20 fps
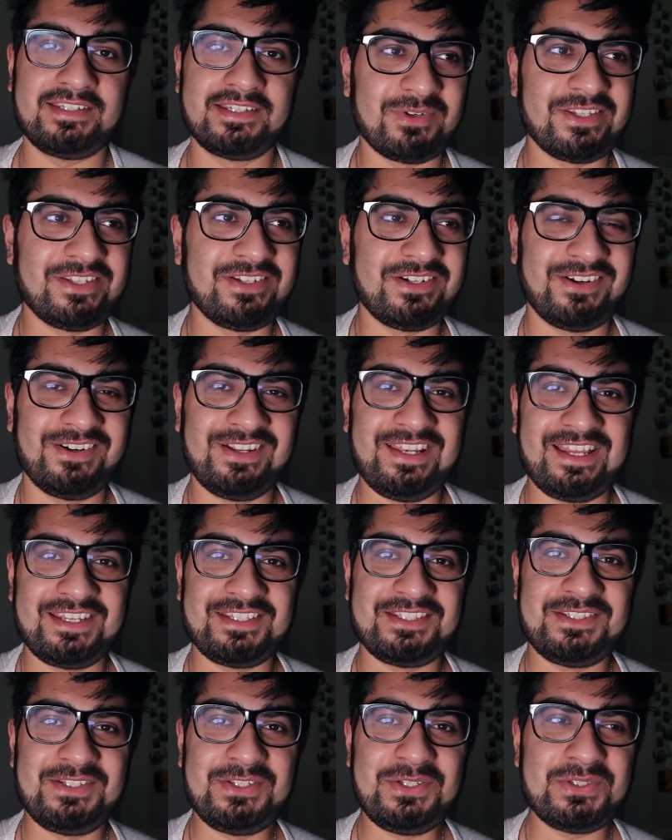But you know,
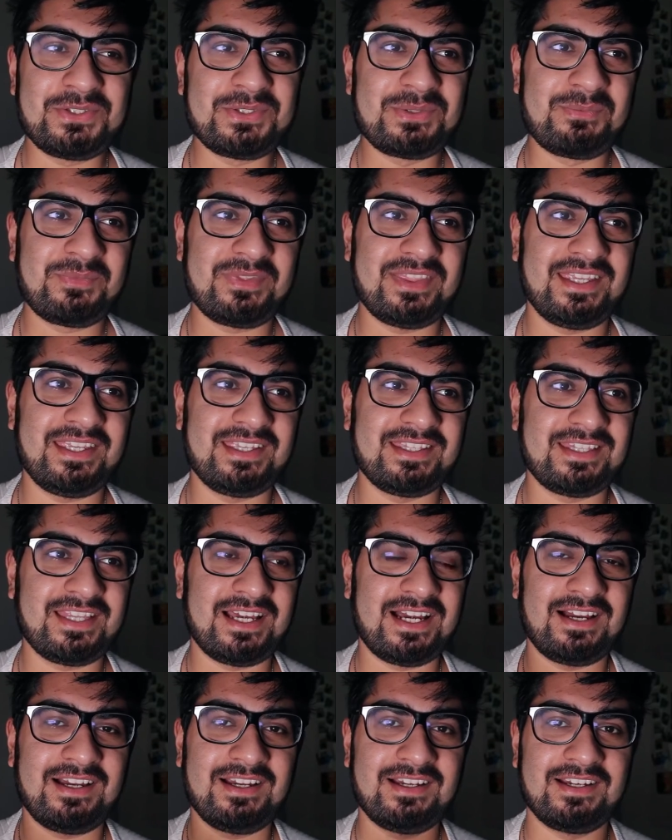like, do something
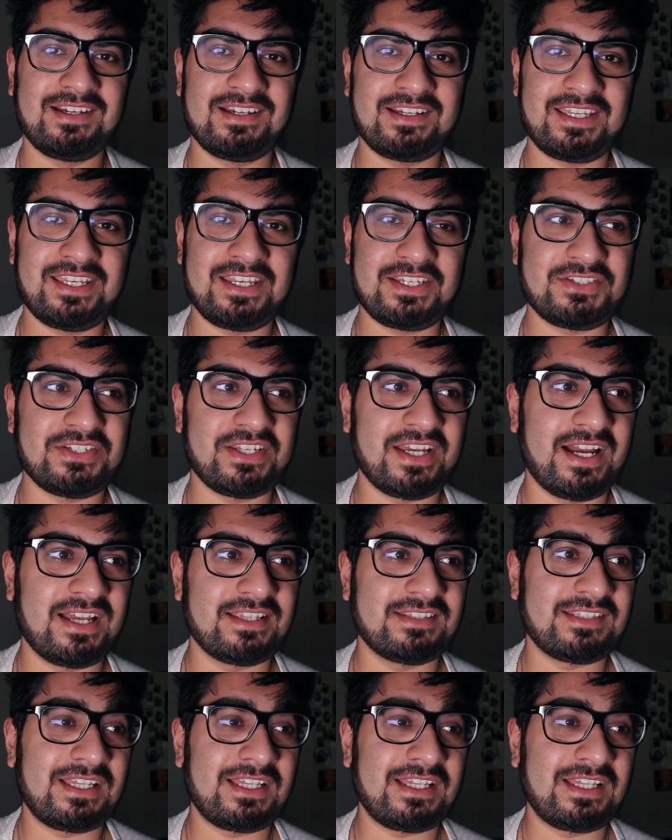that uh, connects you guys.